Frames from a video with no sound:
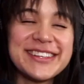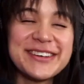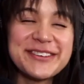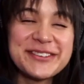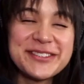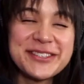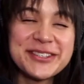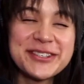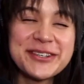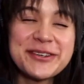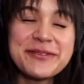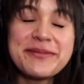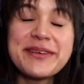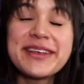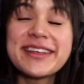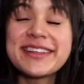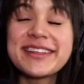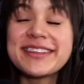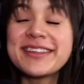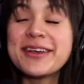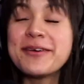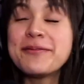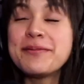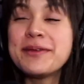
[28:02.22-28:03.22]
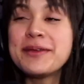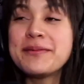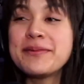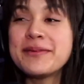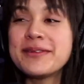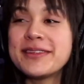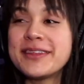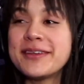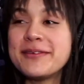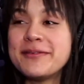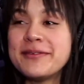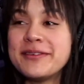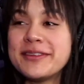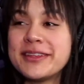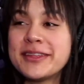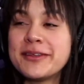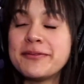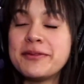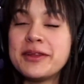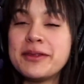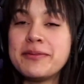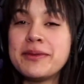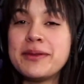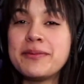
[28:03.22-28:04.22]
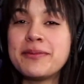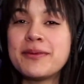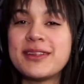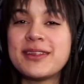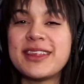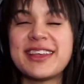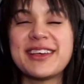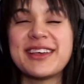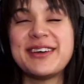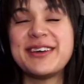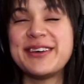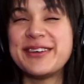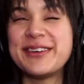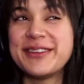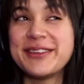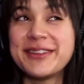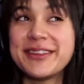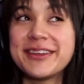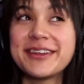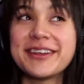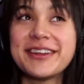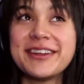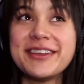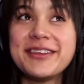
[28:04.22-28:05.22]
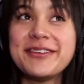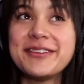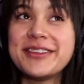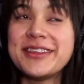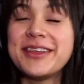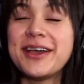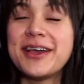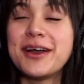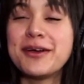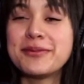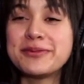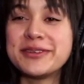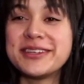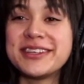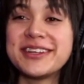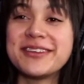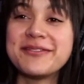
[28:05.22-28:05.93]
true because so many people are like, oh, they're gonna use the option.